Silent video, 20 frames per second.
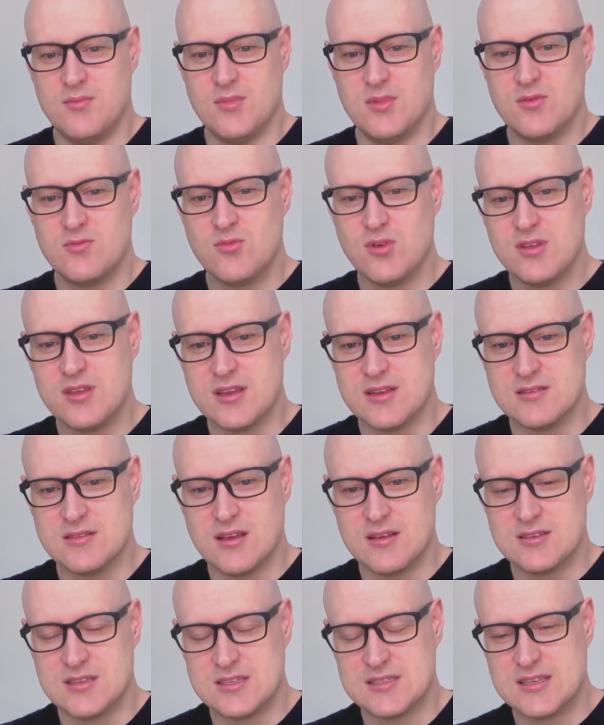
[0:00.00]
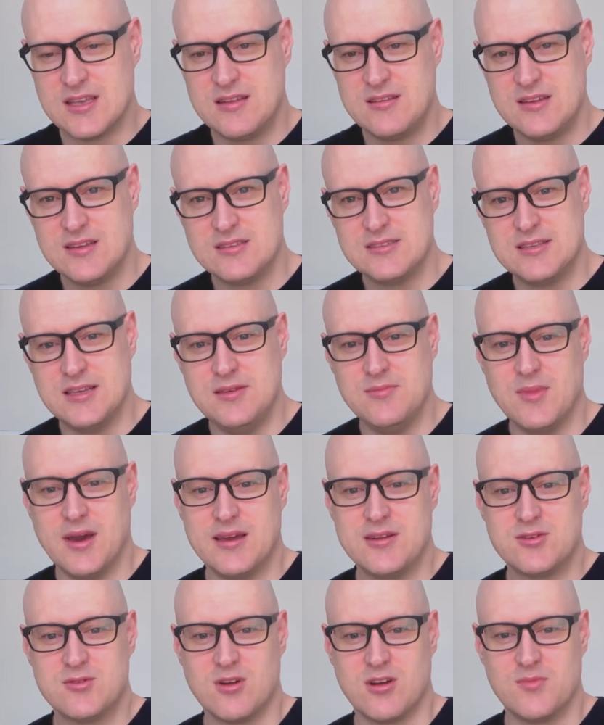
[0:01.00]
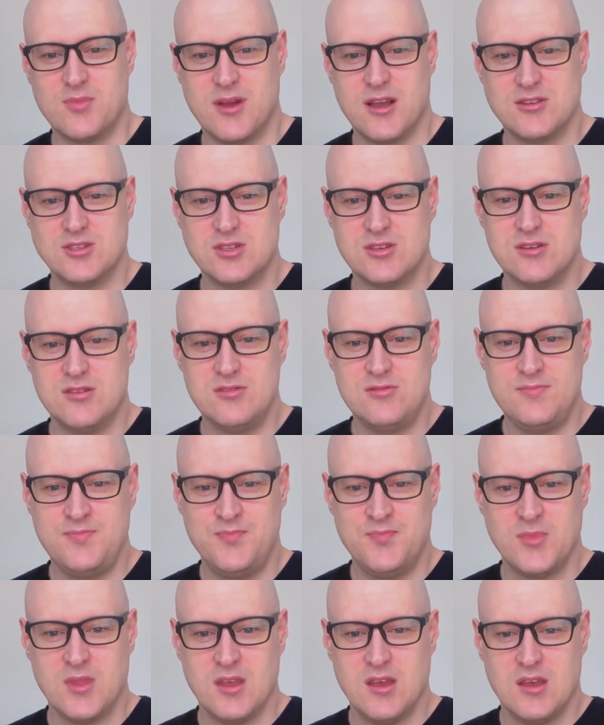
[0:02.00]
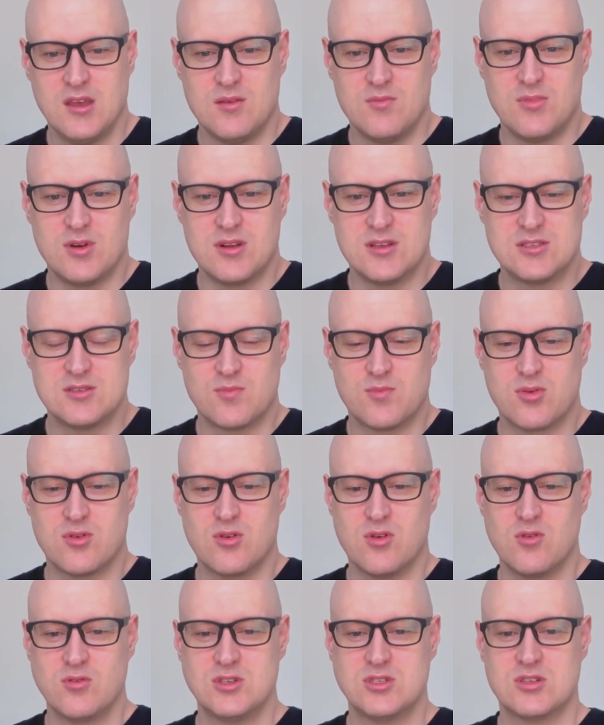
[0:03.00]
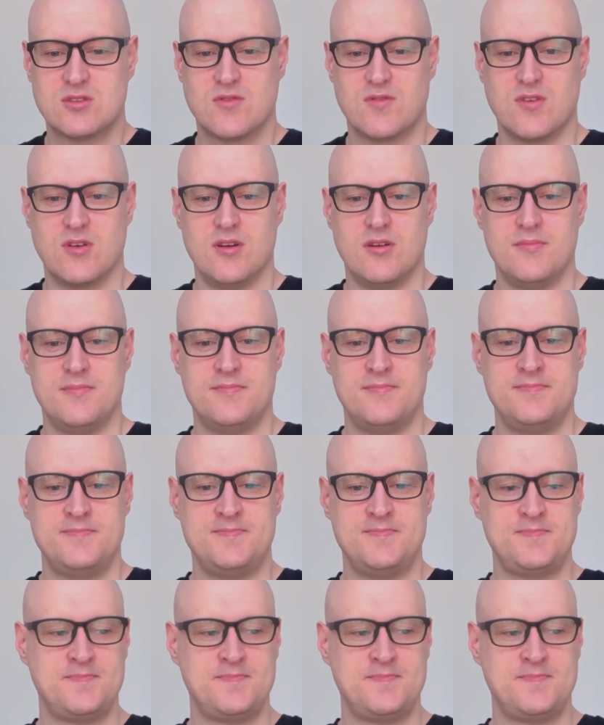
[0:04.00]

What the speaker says: really a descending D minor arpeggio, but it's approached from